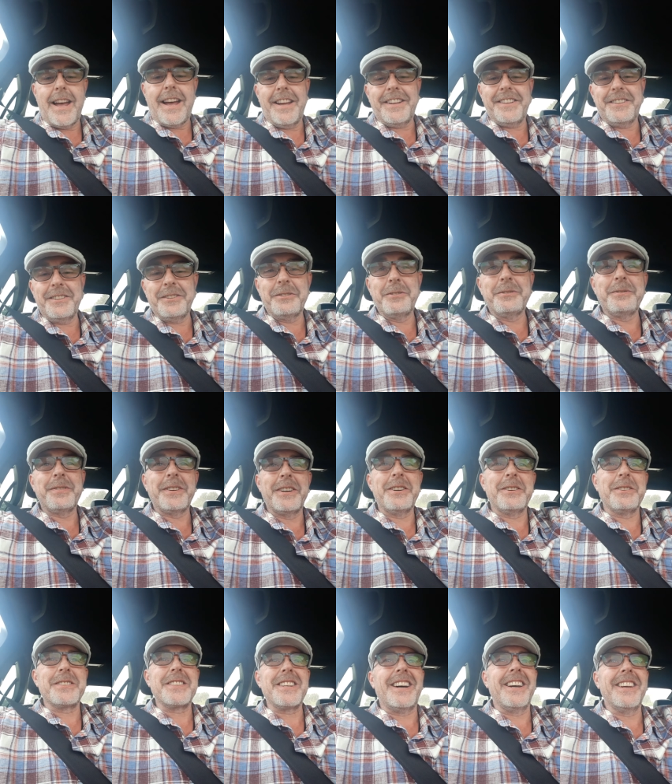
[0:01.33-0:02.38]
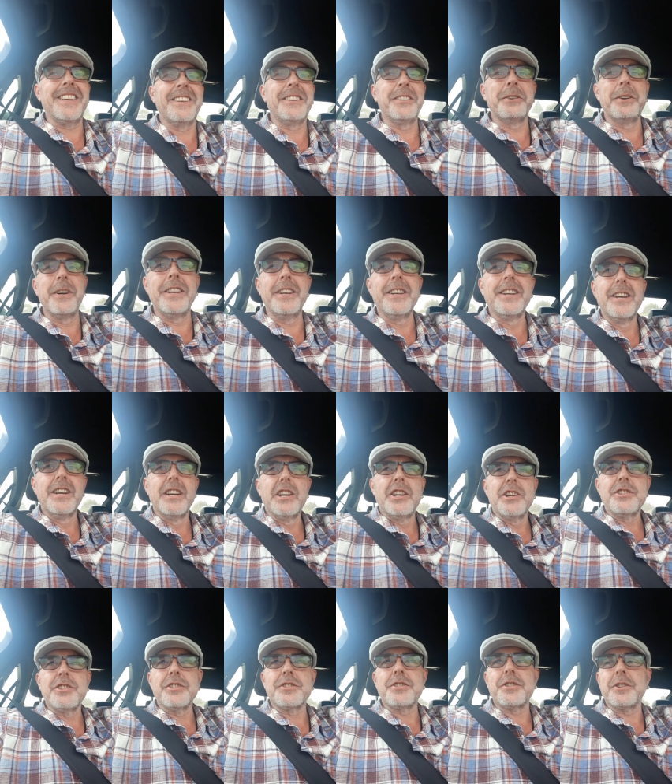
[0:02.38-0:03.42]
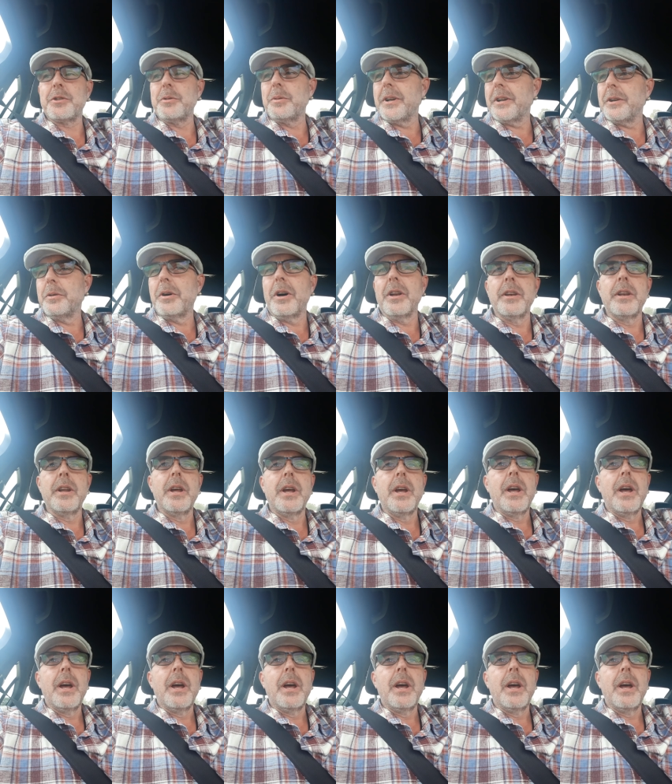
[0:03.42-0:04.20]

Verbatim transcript: I do folks how you doing just a quick one